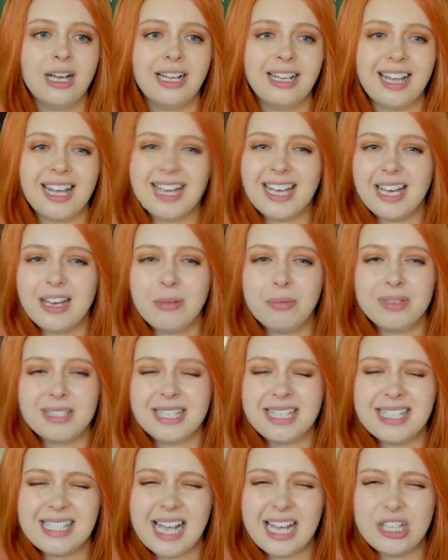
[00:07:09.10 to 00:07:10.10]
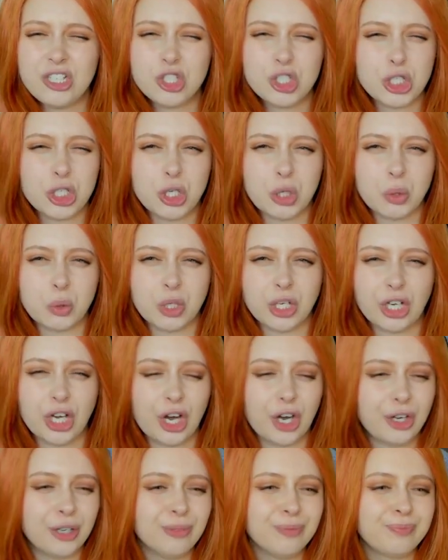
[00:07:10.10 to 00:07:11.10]
like it was intentional, you
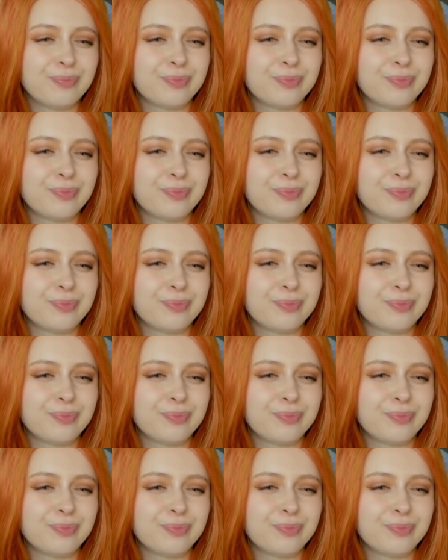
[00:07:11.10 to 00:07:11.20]
know?